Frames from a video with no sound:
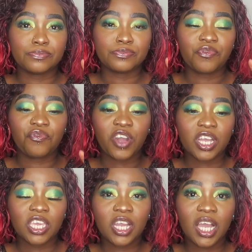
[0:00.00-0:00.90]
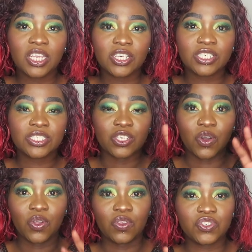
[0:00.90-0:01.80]
funky colors and
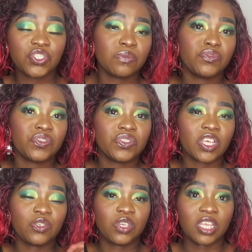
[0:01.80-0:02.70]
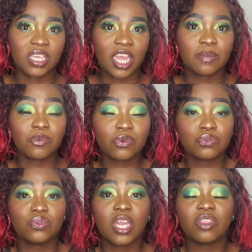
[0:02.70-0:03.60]
all the shimmers that you can get, because you
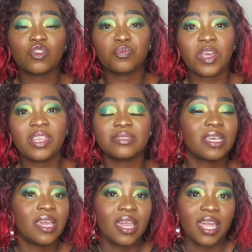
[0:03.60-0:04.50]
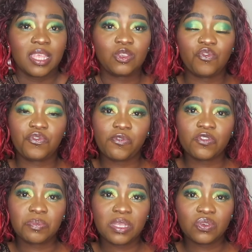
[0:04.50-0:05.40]
do get those palettes, and then you
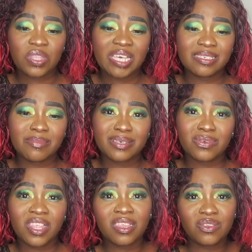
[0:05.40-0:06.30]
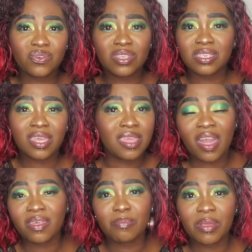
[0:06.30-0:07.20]
spend your $1,000 on that and you don't need any
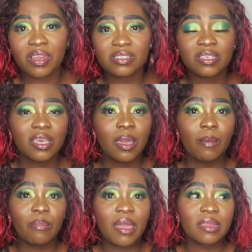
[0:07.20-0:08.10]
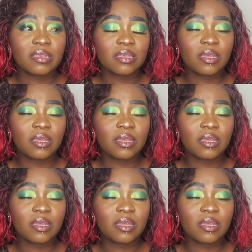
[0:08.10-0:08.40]
other palettes. But